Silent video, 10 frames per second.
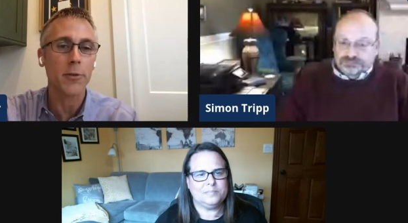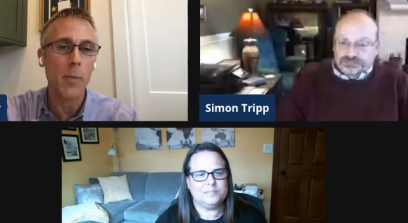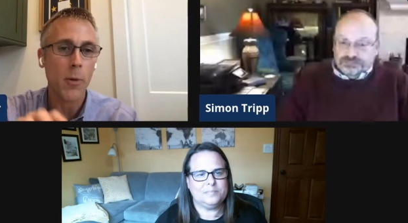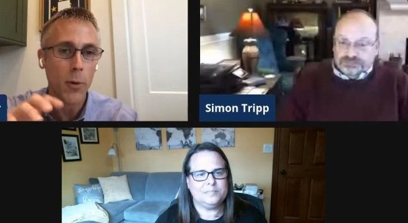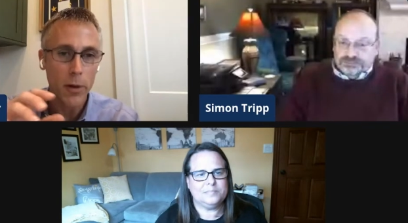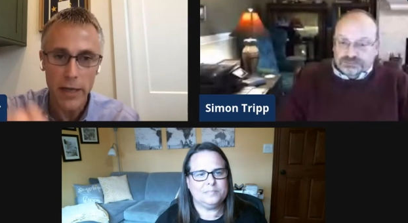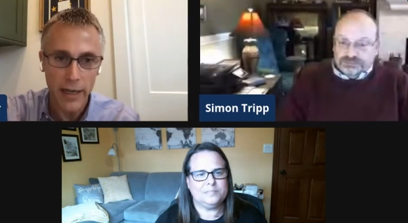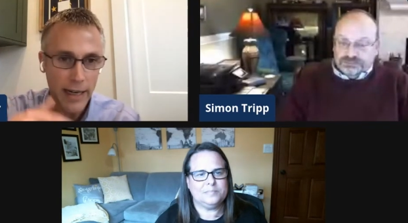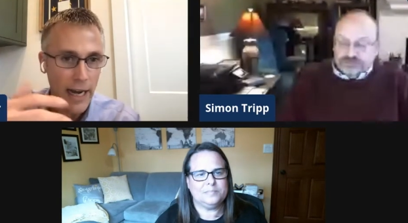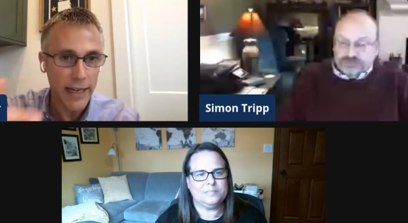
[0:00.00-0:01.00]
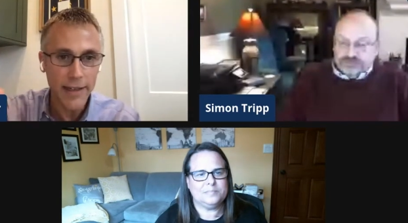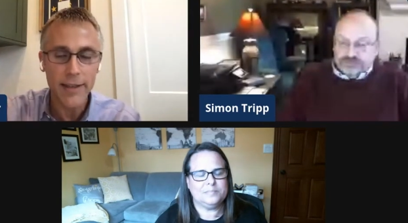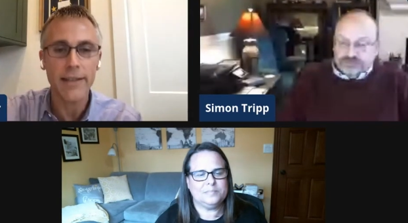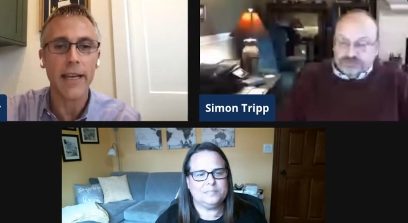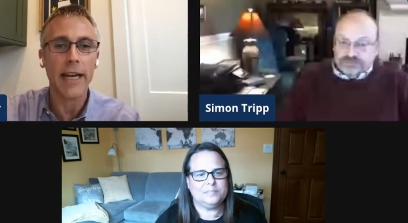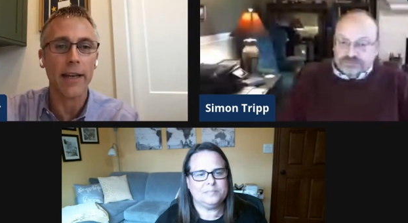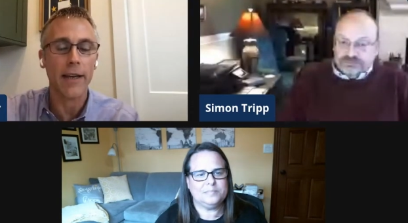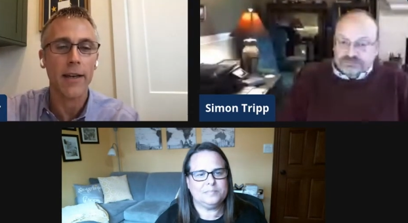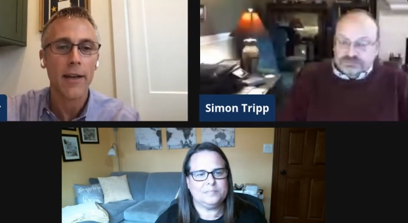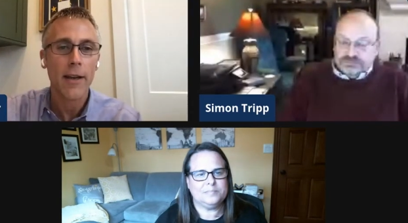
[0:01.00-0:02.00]
Speaker 1: report, you got into the
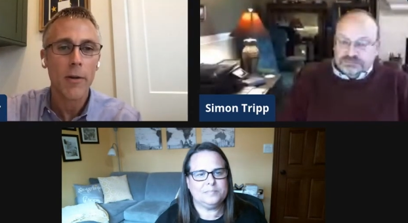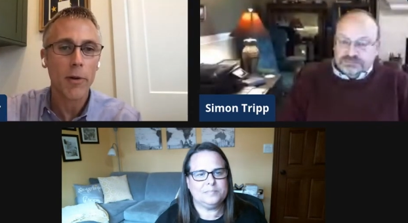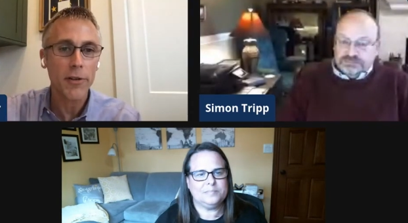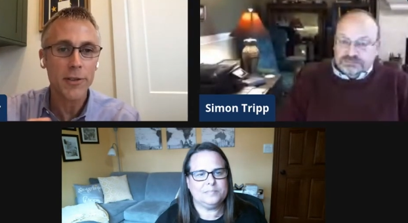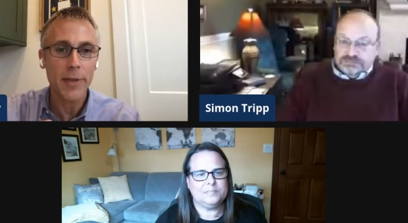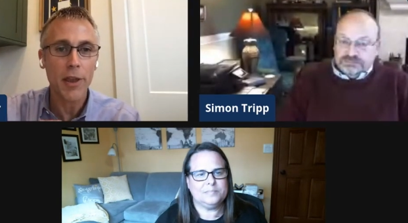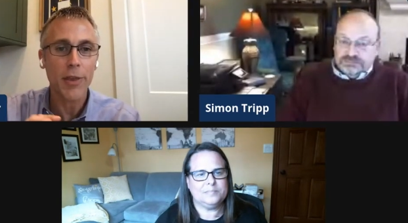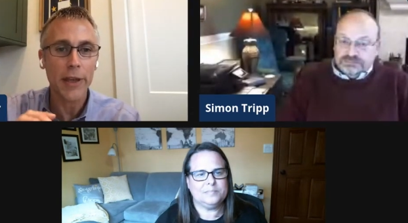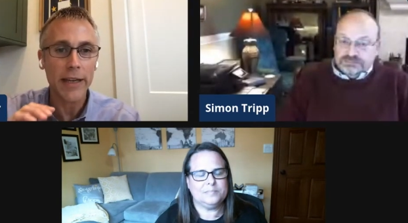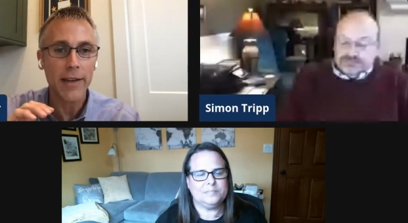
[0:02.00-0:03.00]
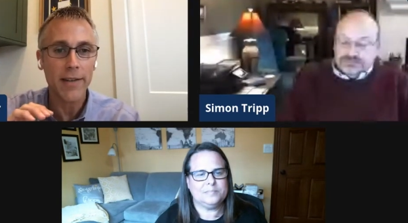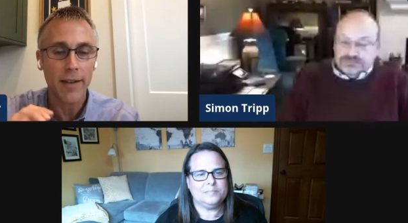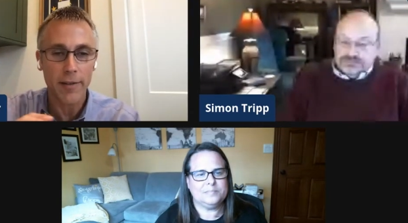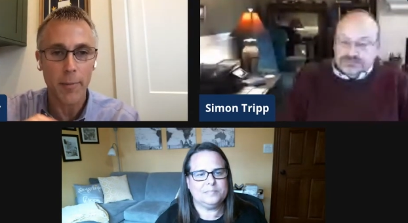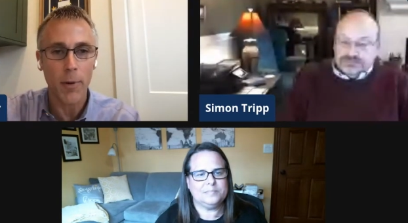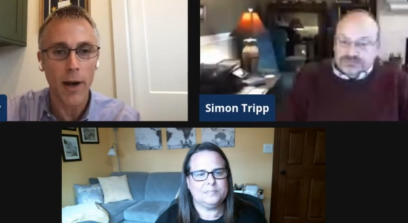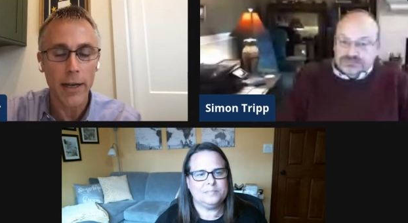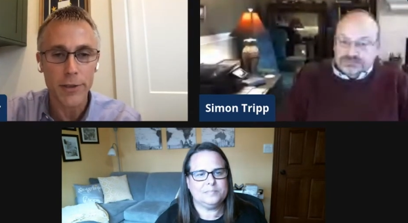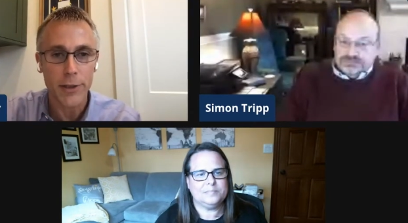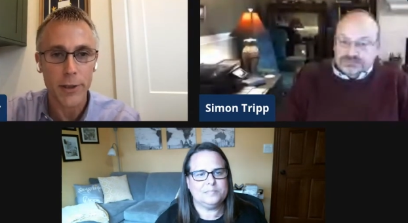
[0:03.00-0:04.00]
data. What are some of the things that
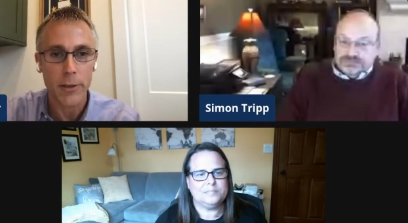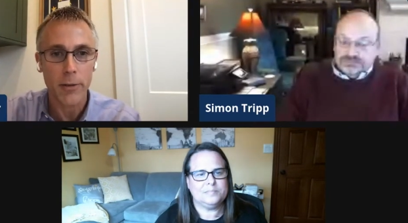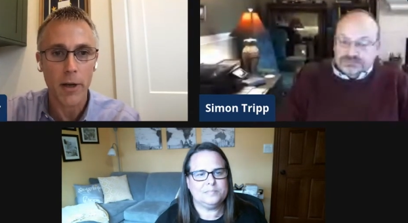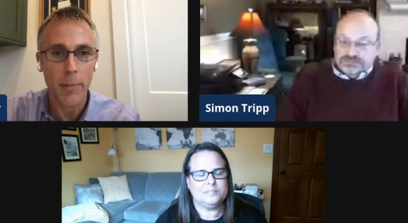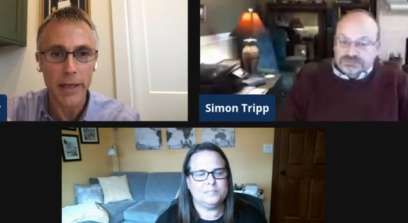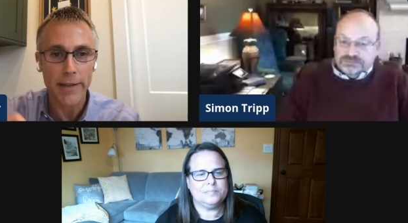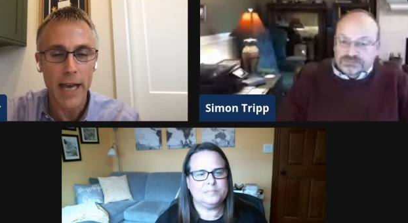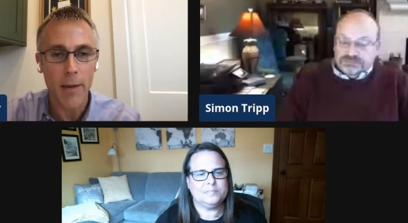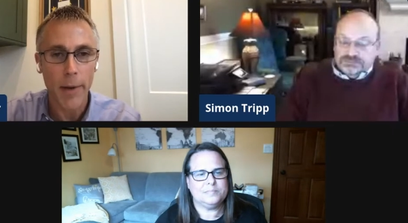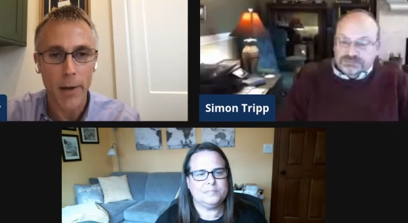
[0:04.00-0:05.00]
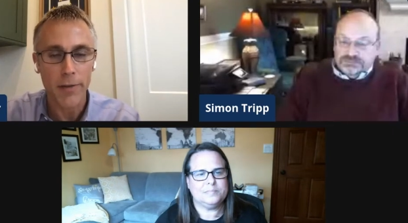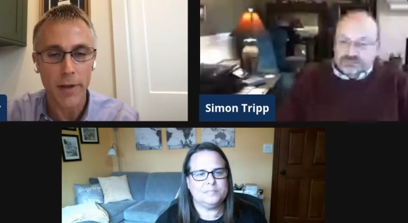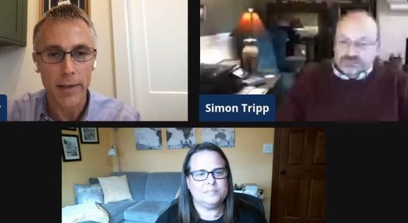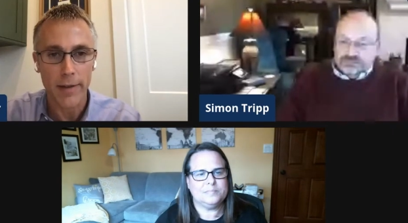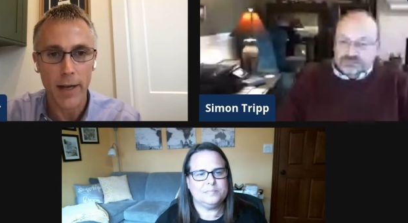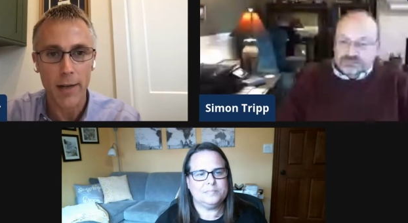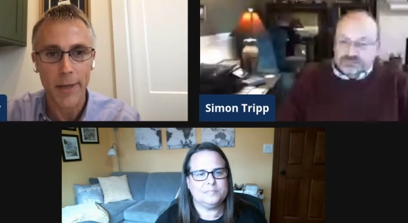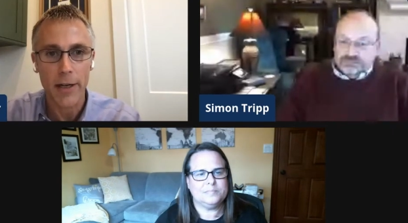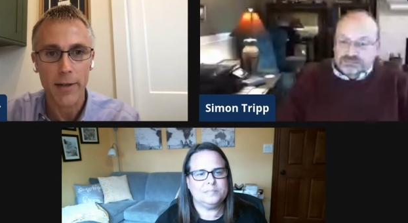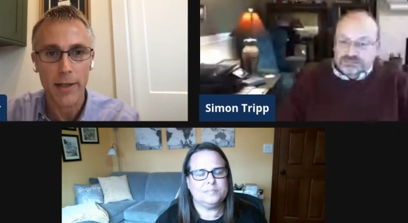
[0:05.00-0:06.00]
surprised you about the ag bioscience economy
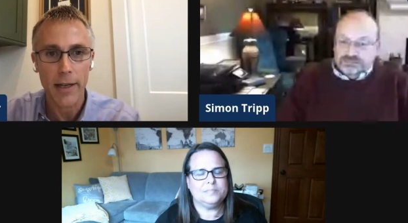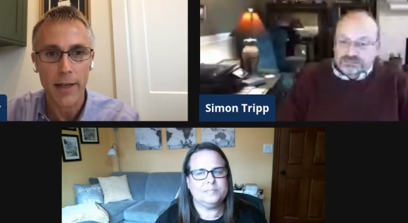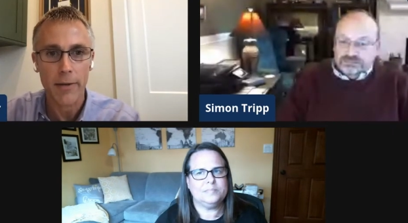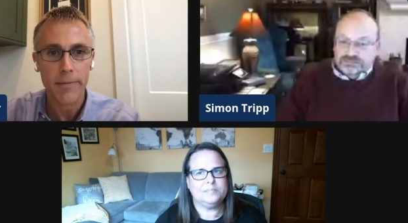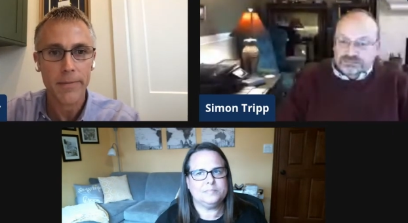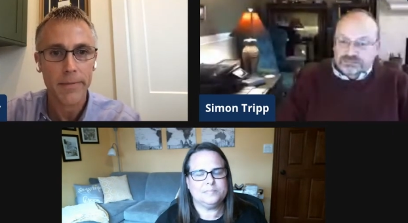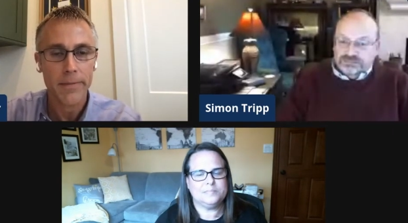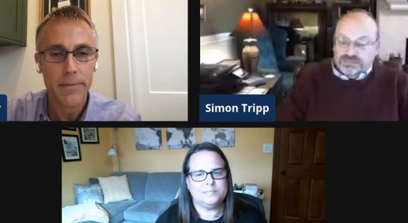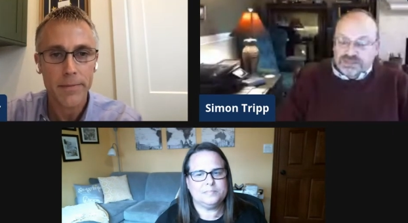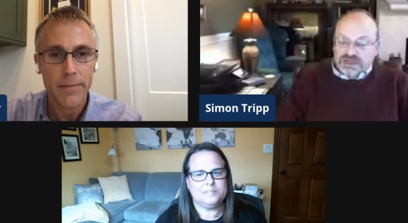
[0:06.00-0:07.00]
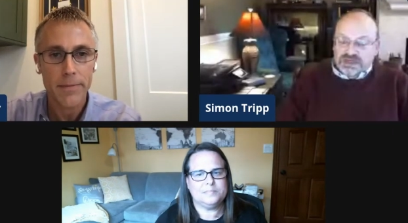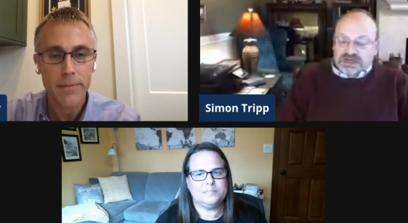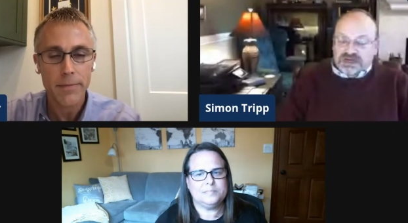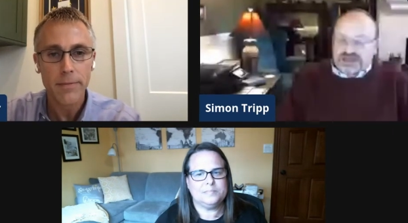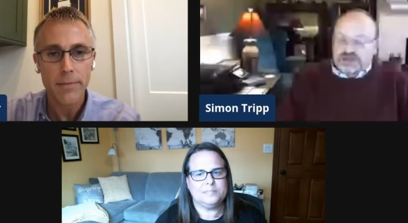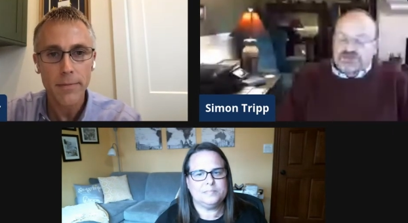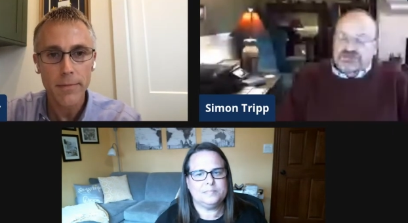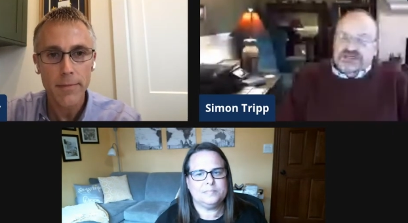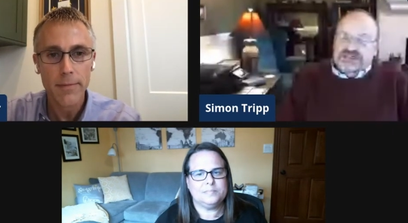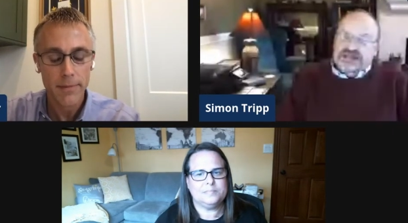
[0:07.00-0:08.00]
Speaker 2: here in Indiana? I think what really
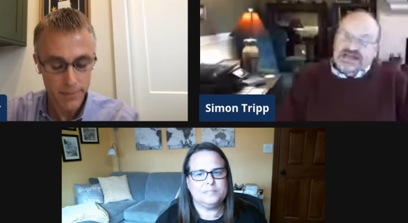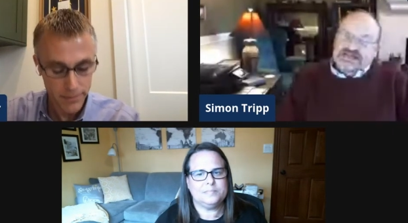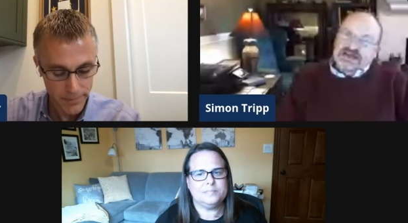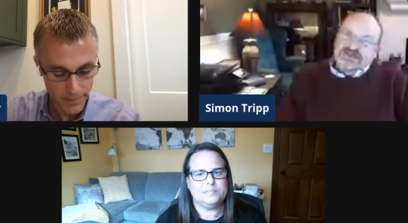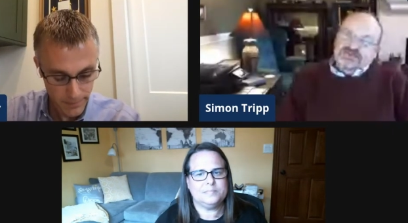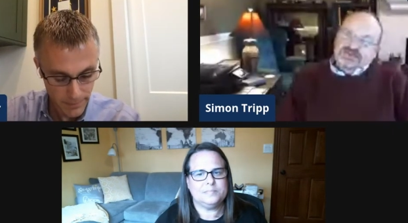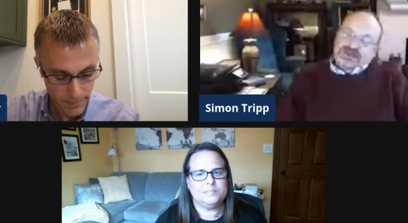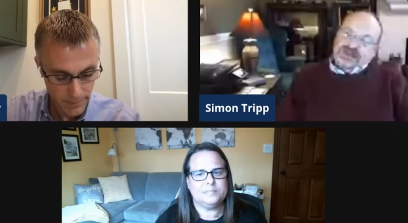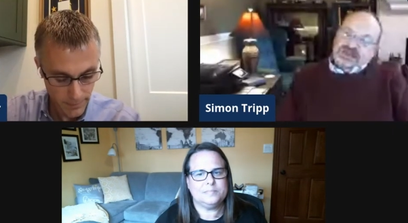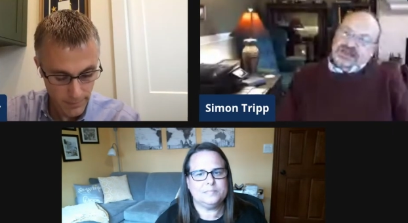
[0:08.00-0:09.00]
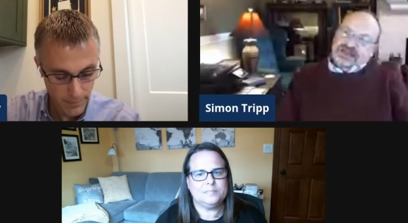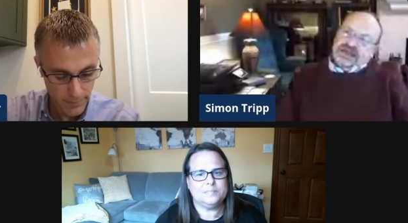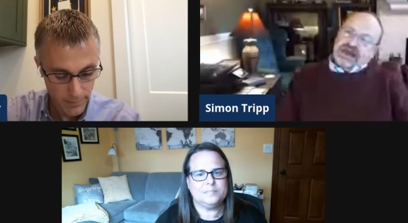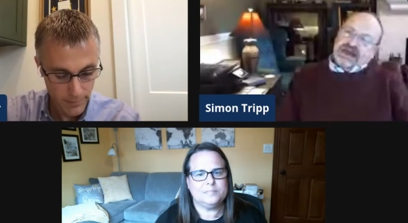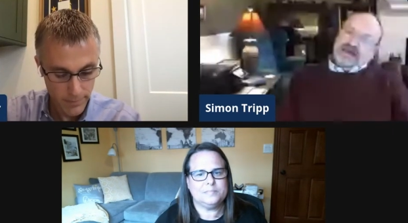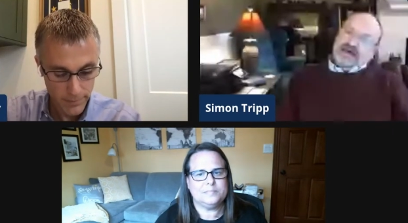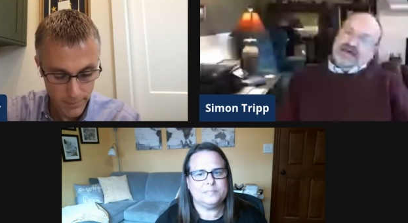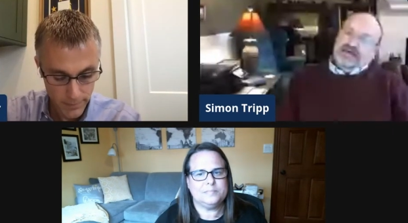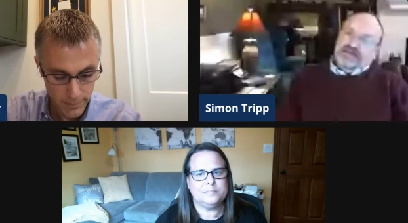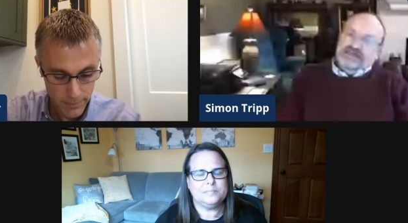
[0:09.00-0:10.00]
stands out for me in Indiana
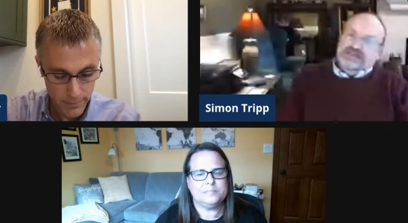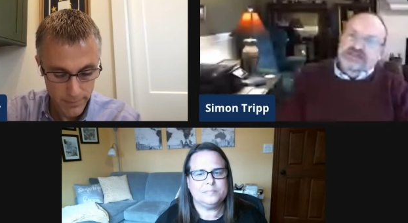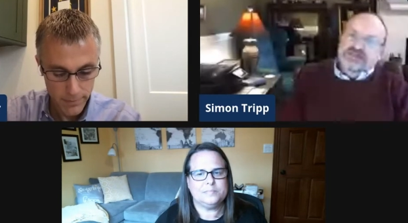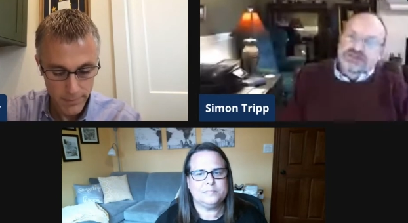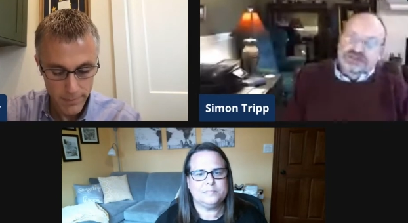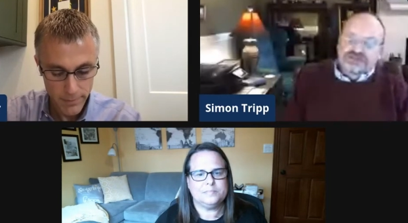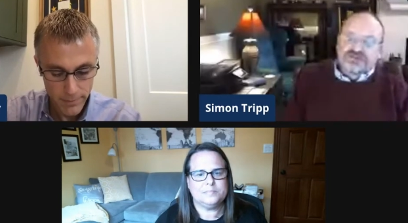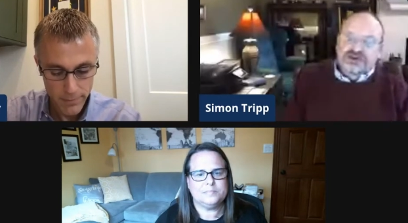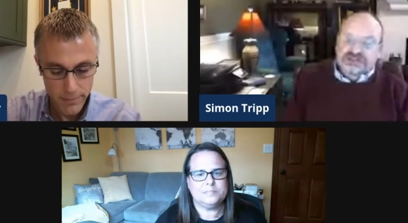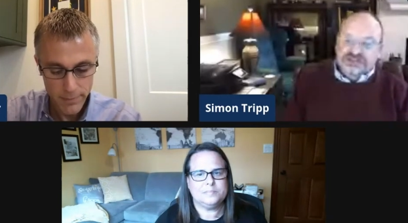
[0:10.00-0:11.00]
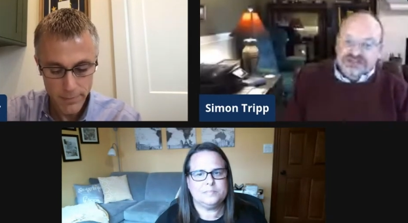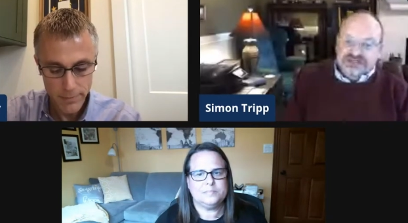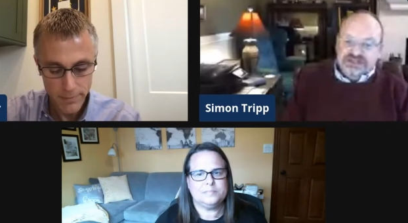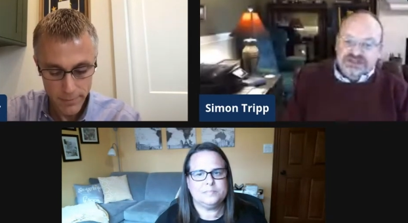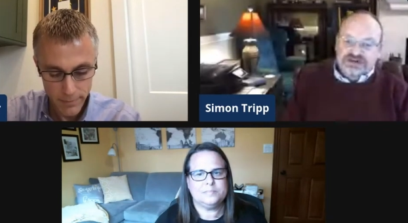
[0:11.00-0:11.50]
is the diversity that you